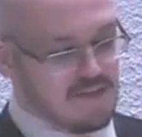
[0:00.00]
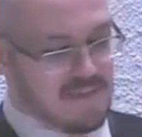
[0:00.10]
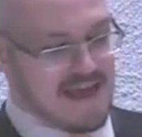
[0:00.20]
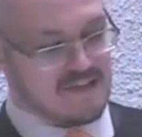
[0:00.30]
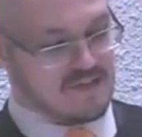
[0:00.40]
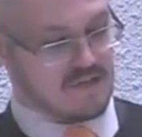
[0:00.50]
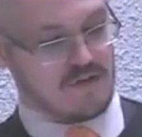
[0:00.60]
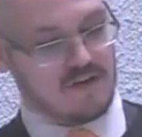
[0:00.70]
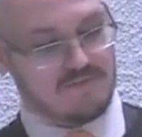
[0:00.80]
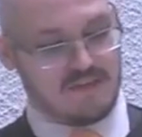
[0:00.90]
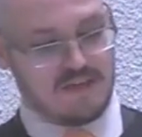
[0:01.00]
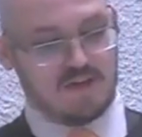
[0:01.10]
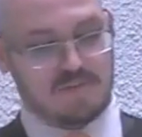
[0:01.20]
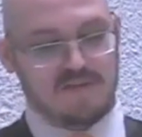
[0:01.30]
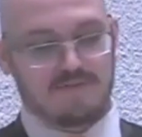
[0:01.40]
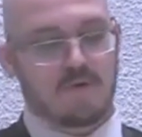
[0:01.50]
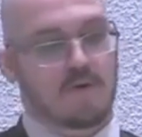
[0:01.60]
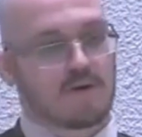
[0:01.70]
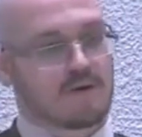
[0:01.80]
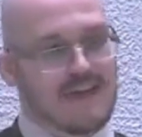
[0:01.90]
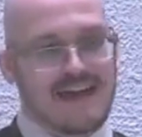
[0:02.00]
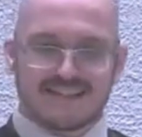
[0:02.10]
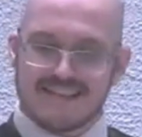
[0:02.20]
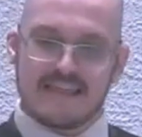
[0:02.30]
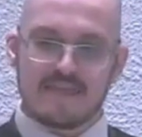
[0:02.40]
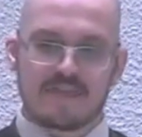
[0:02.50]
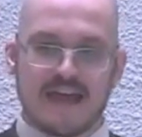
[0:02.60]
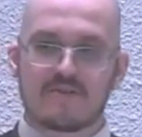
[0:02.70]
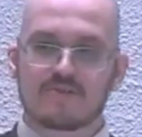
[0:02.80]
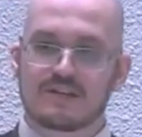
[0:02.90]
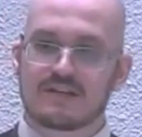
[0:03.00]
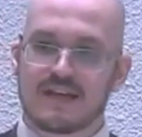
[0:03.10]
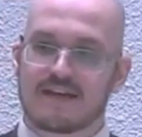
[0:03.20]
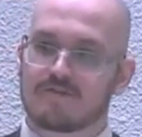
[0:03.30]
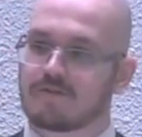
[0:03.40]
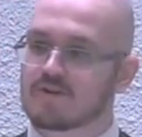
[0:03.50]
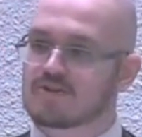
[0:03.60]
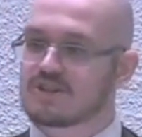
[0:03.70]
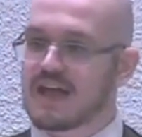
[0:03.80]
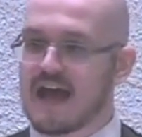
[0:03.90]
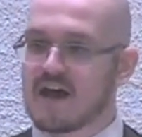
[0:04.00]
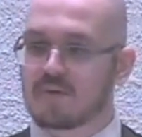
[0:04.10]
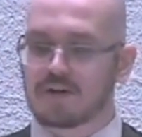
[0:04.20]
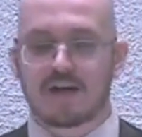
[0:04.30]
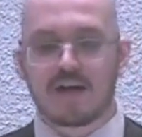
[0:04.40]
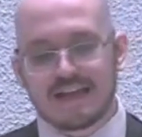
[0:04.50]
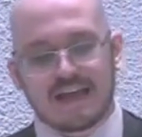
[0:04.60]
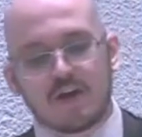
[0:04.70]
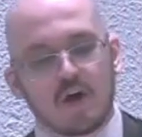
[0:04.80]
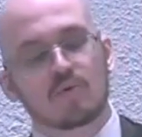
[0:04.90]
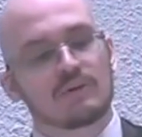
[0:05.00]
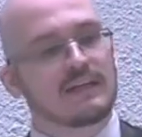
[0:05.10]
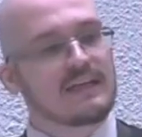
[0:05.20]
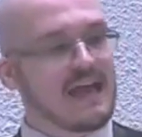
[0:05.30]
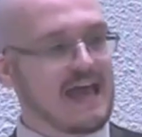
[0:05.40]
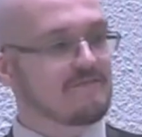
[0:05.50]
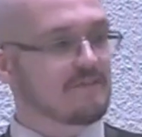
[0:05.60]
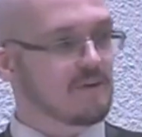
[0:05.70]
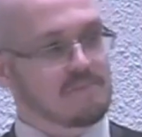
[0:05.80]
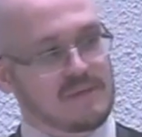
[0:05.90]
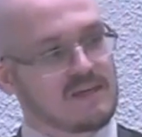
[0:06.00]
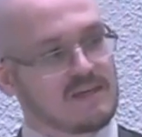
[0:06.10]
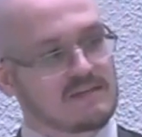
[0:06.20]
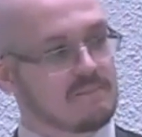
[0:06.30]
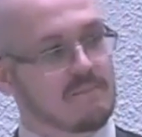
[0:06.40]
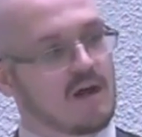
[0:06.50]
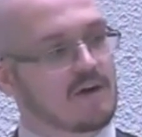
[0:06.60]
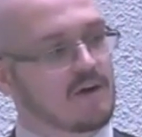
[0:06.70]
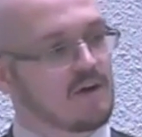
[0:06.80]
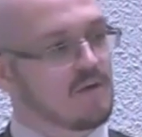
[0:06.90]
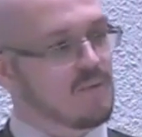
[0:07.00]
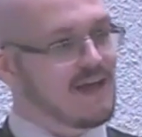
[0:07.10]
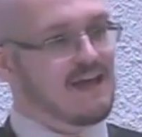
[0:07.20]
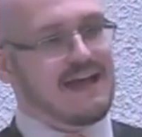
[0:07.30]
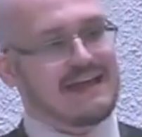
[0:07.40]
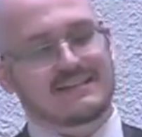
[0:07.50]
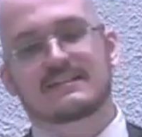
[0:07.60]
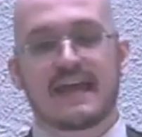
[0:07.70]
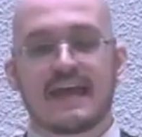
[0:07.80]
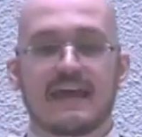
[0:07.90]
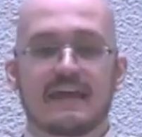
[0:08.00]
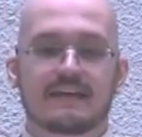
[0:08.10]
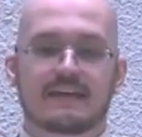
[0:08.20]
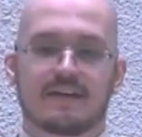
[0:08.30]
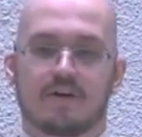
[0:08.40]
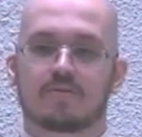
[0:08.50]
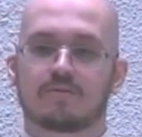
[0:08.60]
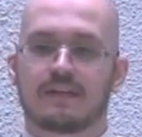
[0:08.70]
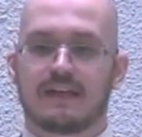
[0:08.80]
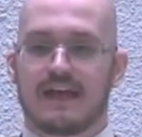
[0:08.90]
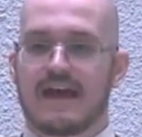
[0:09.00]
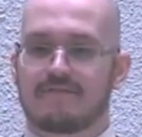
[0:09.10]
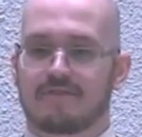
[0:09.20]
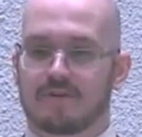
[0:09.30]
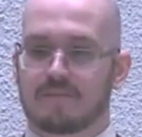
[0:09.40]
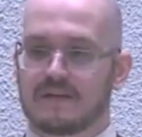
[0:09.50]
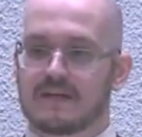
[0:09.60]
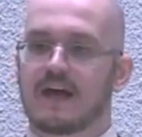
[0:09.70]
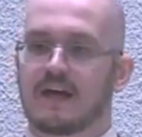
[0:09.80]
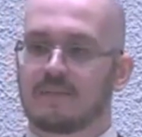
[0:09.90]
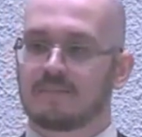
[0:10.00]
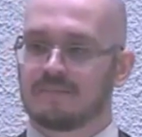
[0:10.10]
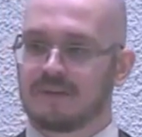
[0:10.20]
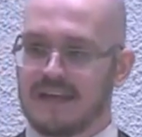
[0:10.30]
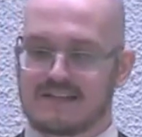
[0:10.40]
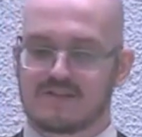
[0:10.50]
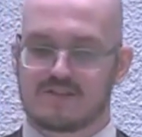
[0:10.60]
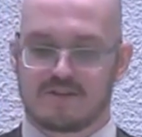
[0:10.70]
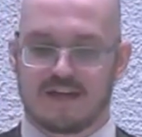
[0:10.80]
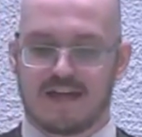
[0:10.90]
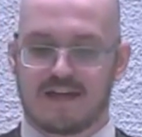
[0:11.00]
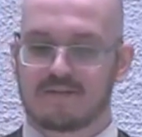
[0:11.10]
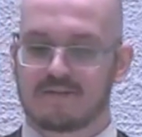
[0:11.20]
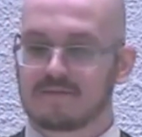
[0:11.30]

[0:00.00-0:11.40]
the master of the year before. That 10,001st hour can only ever be tomorrow, and today can only ever become yesterday.